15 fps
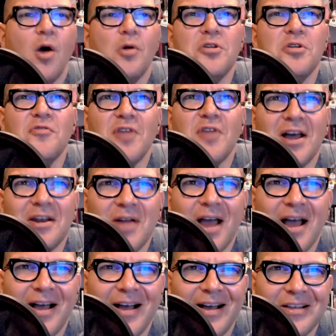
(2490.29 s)
oh, the, you've got
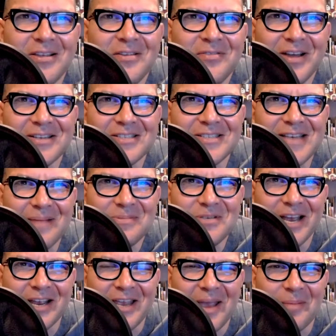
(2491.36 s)
uh, you've got a
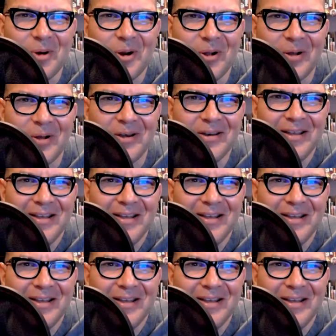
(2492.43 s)
Snapchat camera on.